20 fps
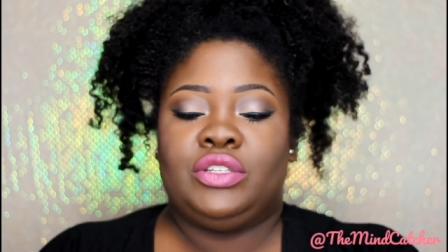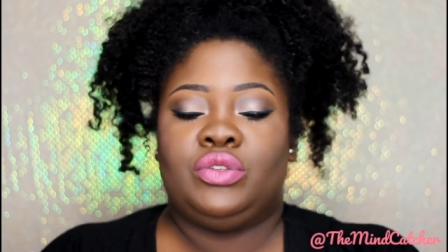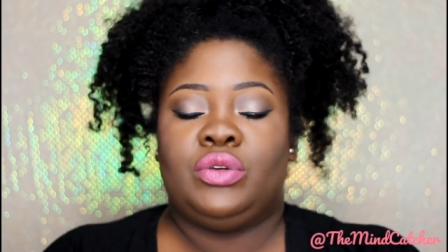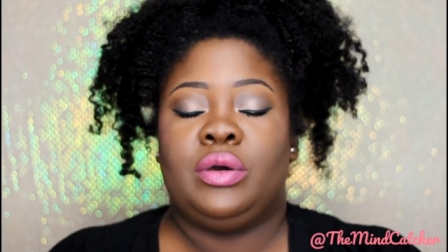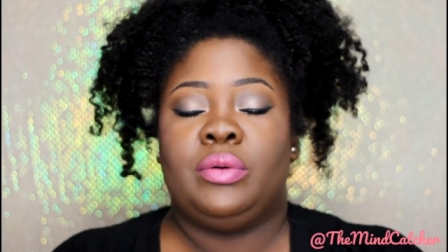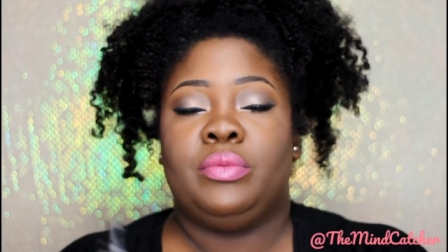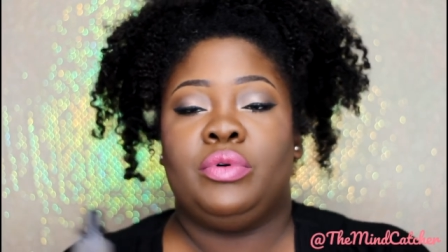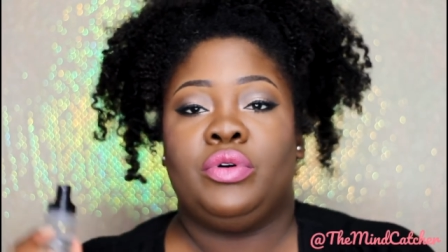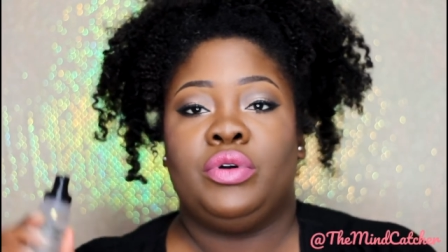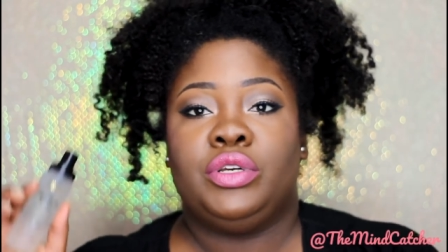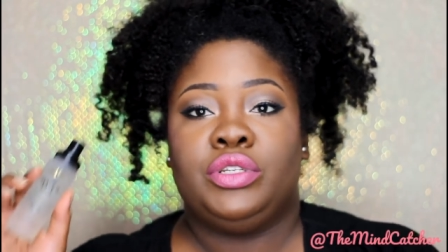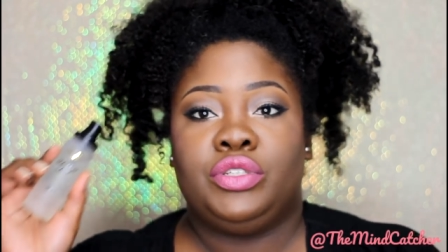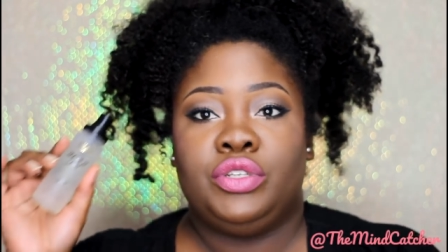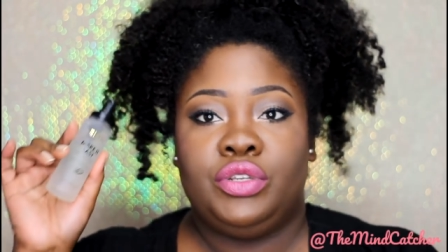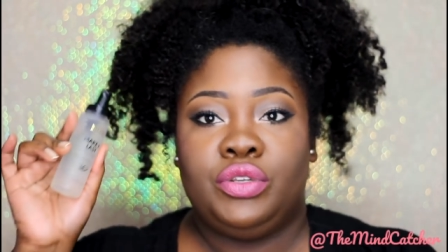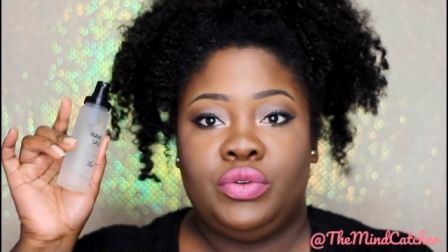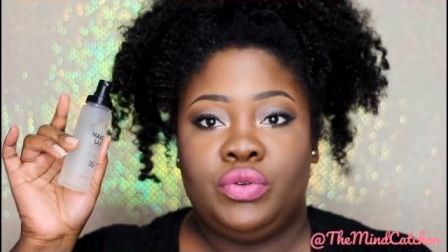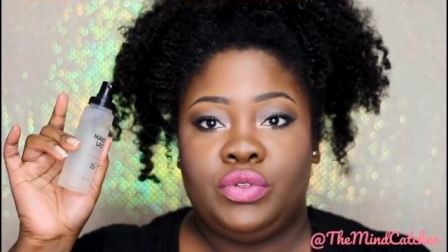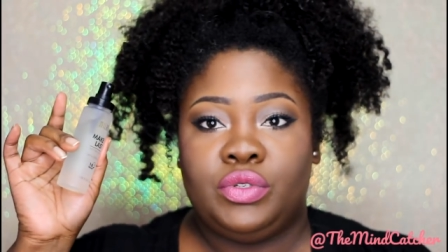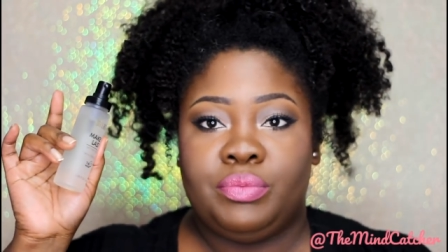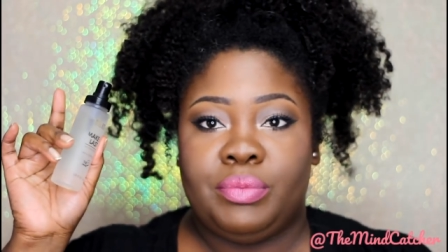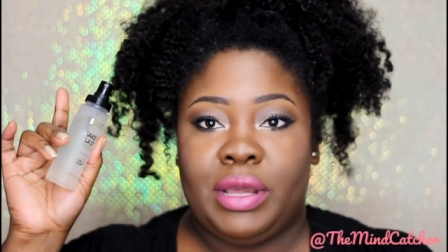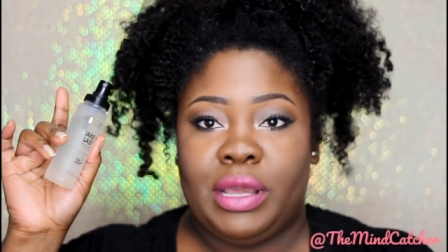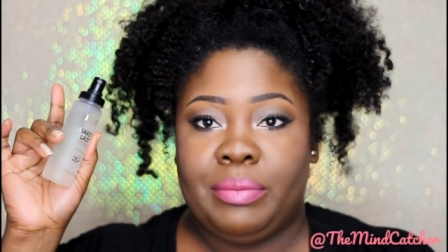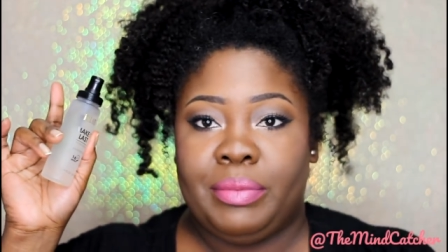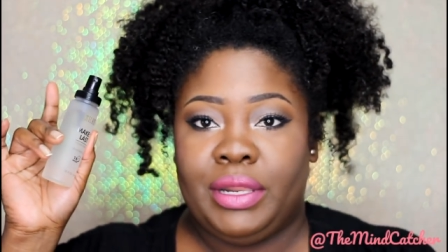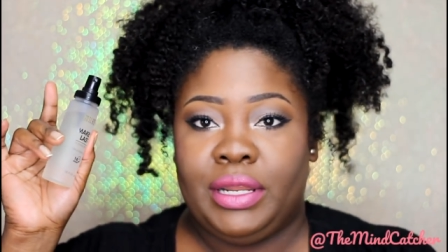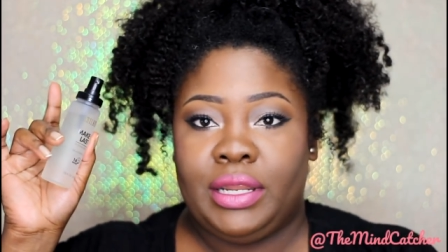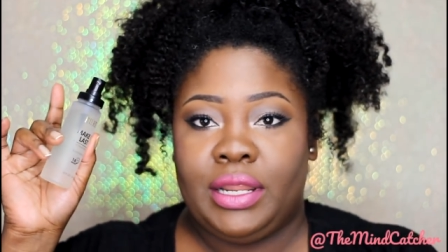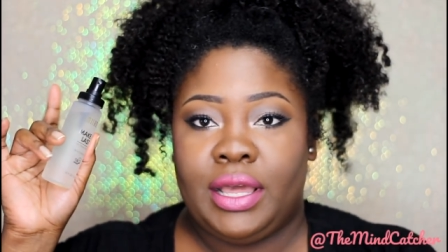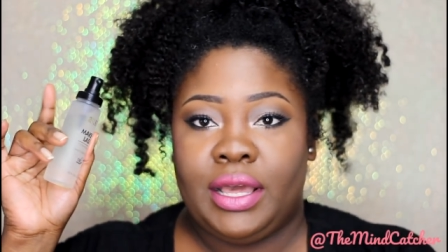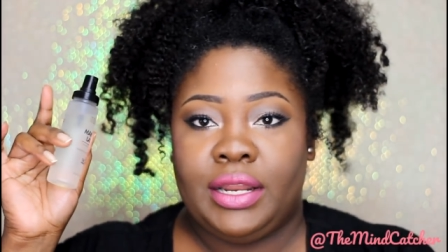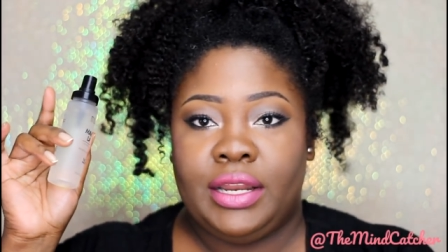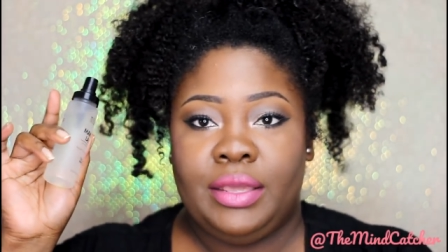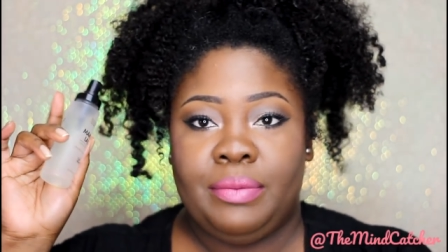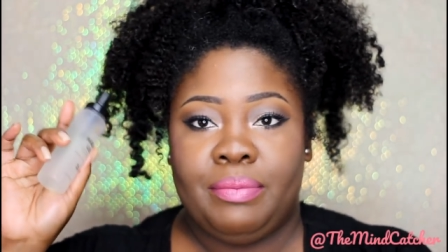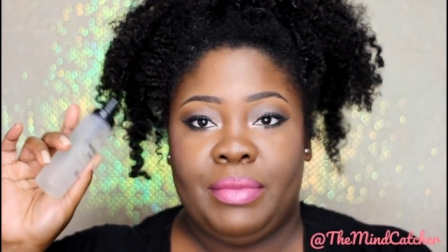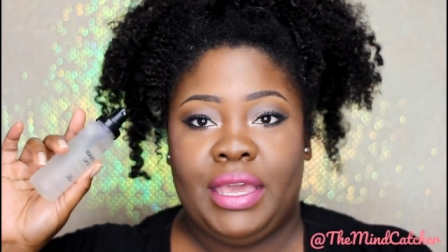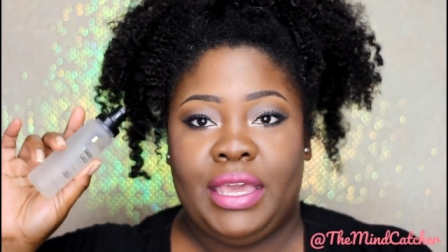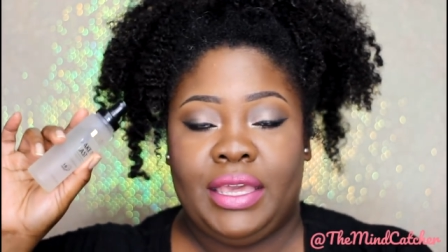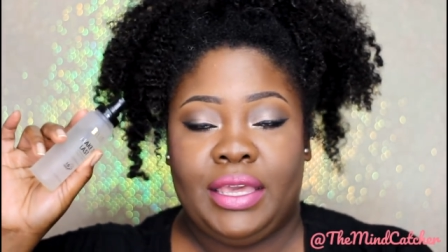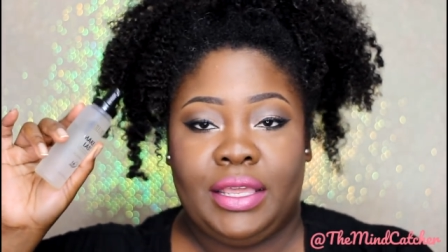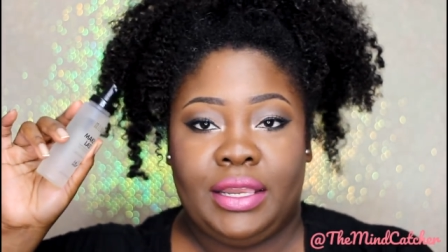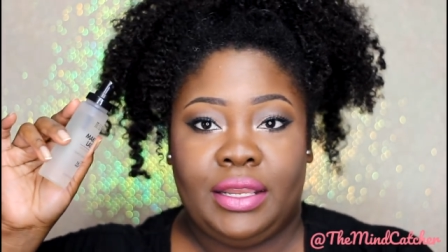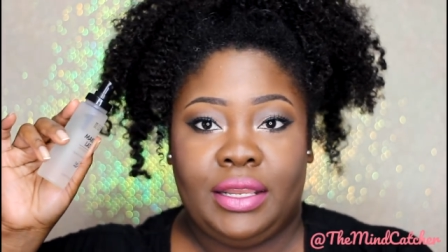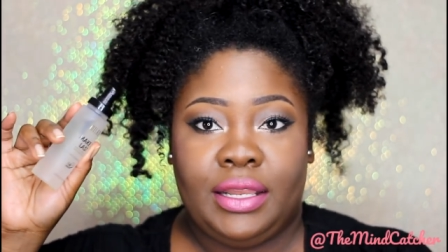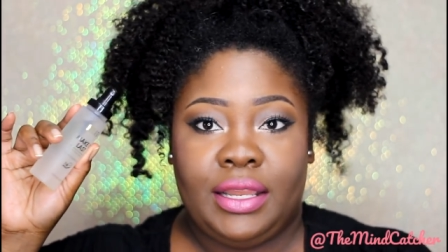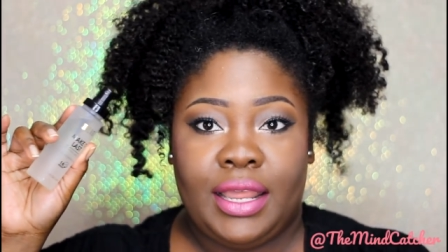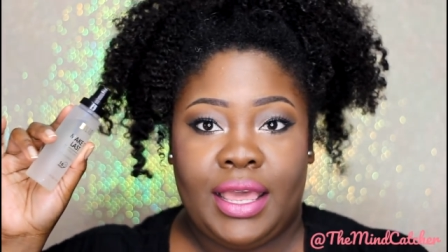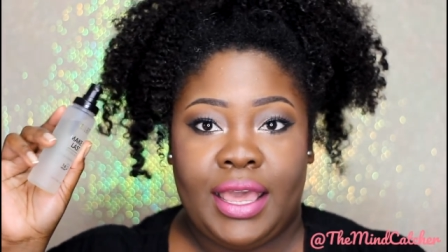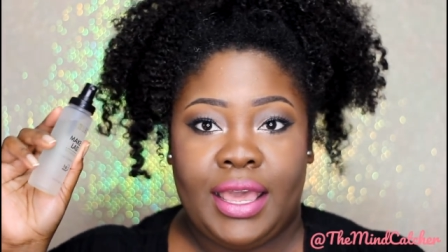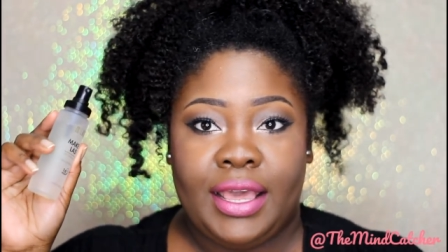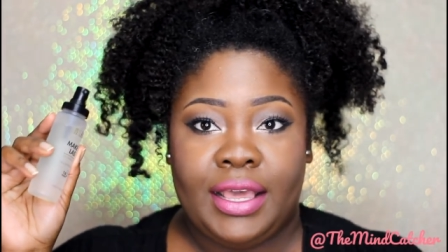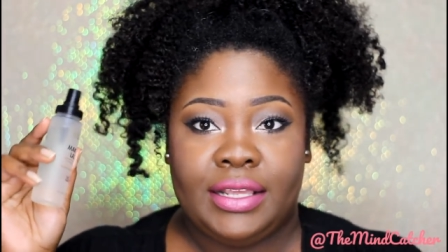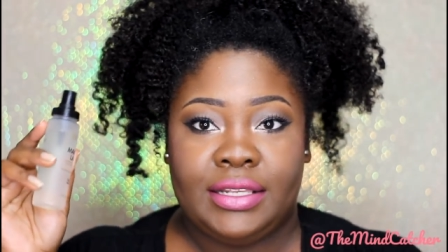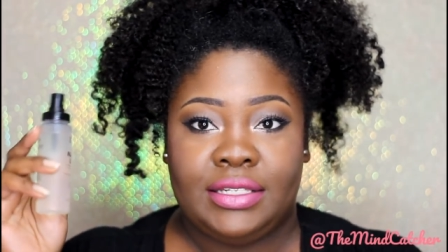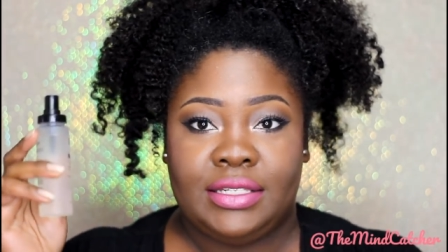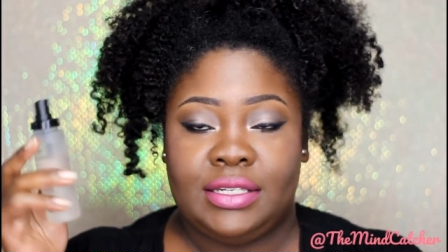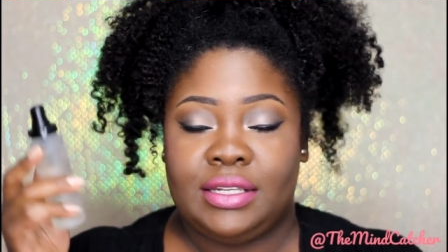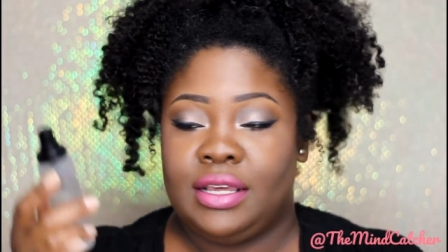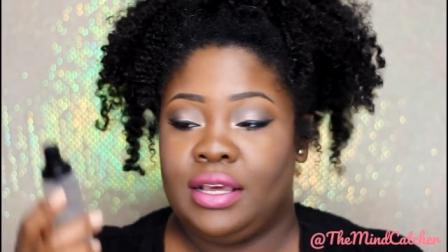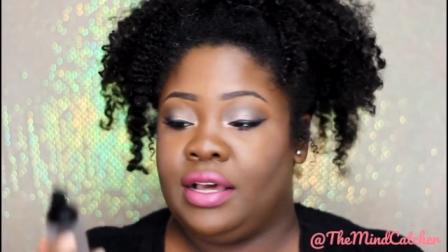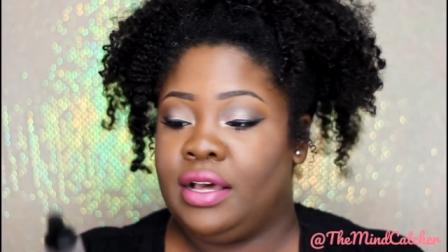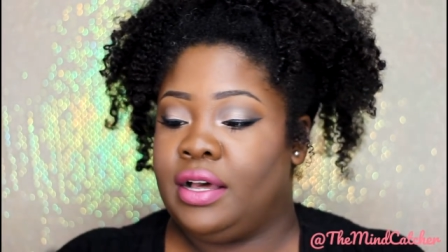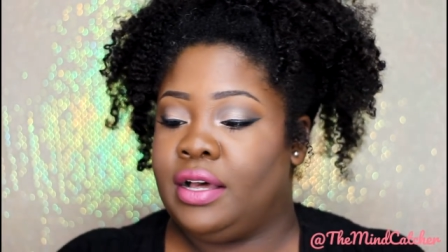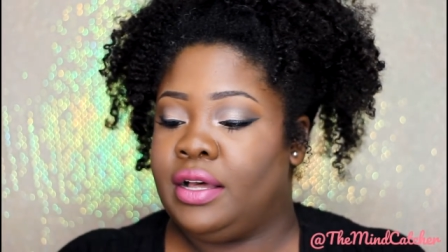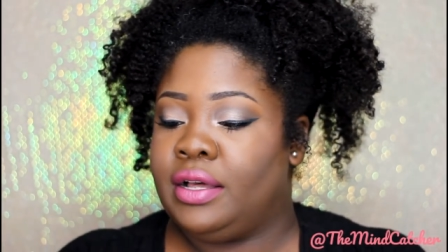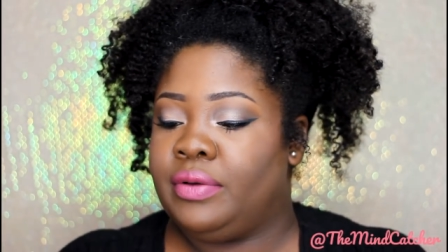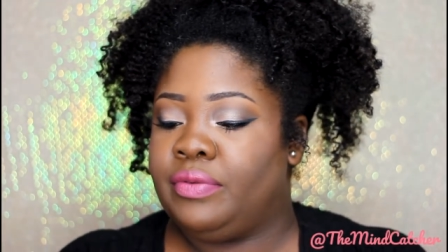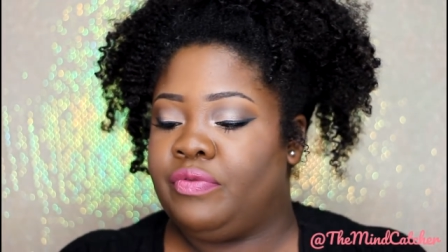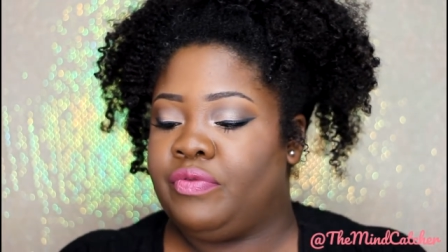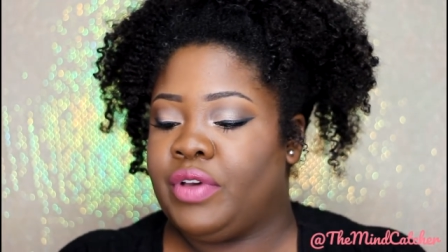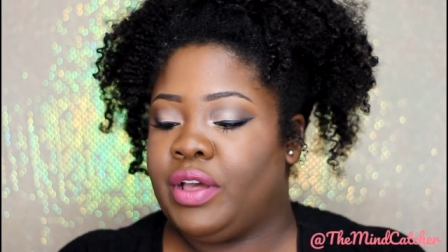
so I'm going to use my Milani Make It Last uh,